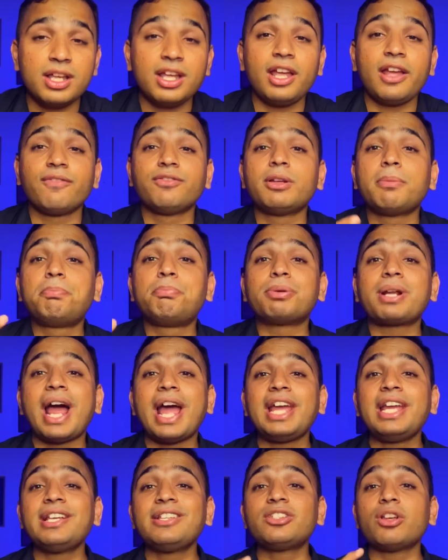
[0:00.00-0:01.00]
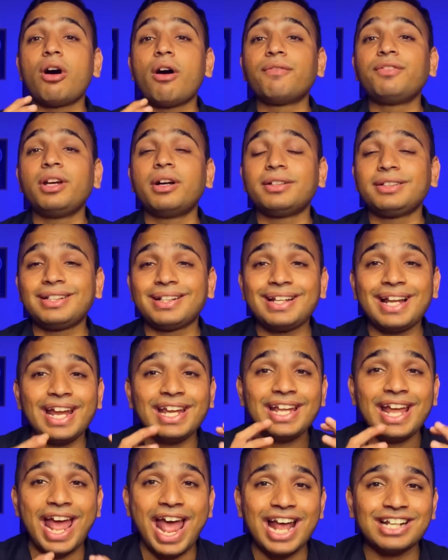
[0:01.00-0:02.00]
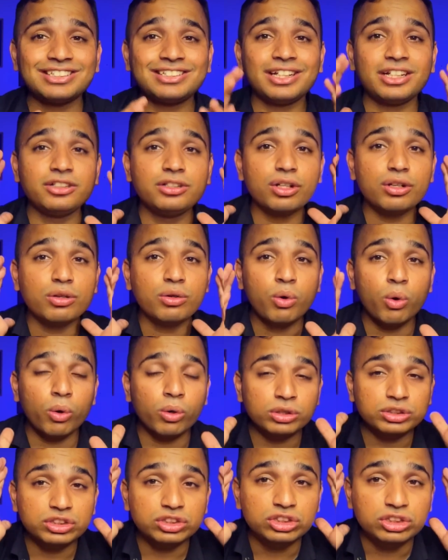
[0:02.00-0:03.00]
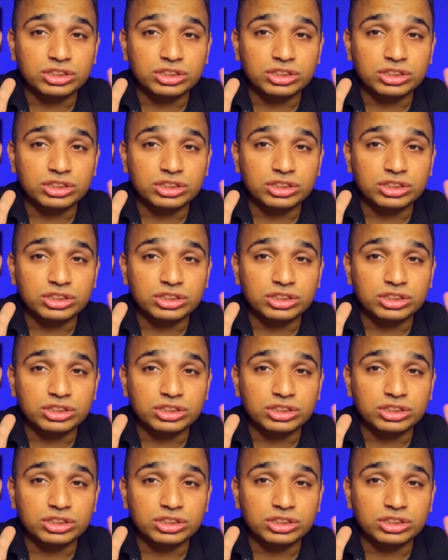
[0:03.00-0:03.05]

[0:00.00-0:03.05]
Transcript: If the price of the underlying asset goes